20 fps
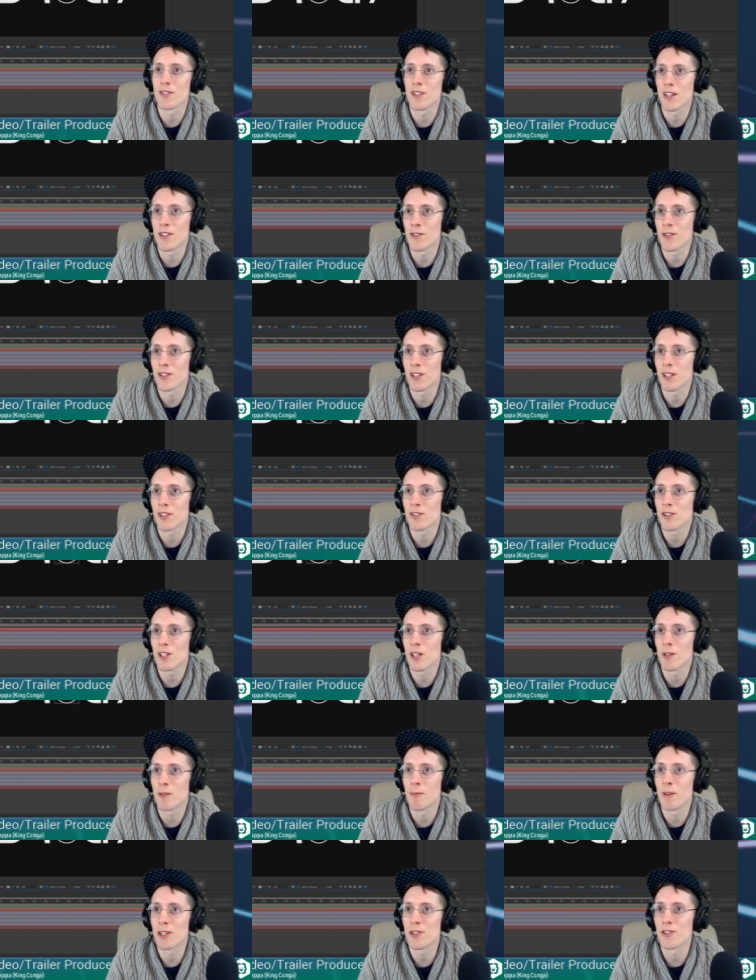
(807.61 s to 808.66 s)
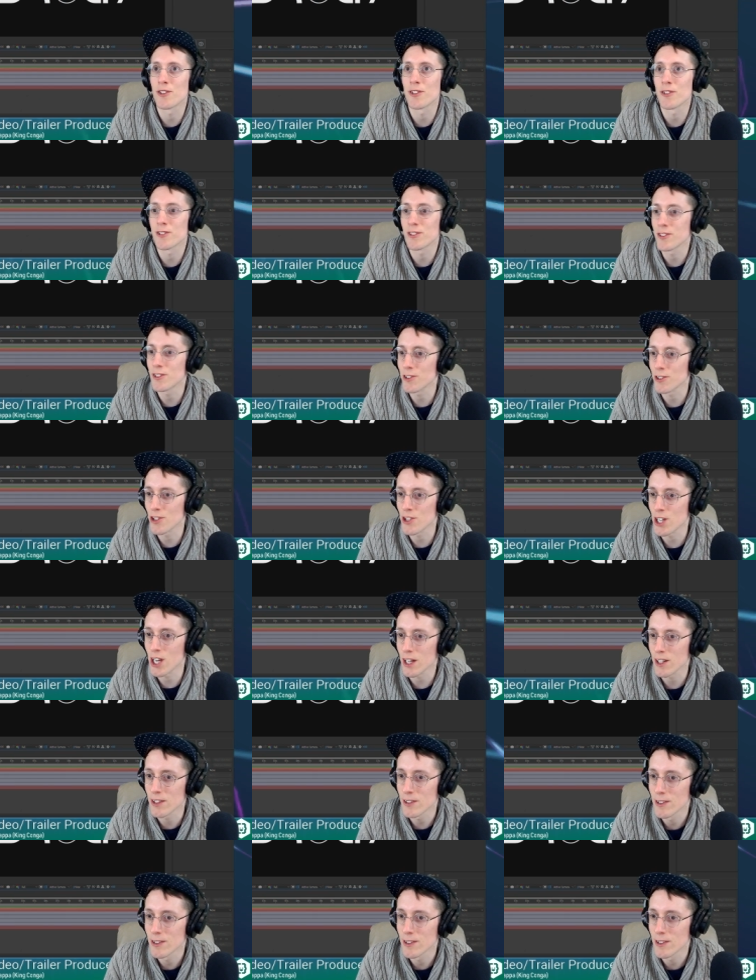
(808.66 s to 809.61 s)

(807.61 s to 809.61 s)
that sort of thing. So you gotta make sure those are checked.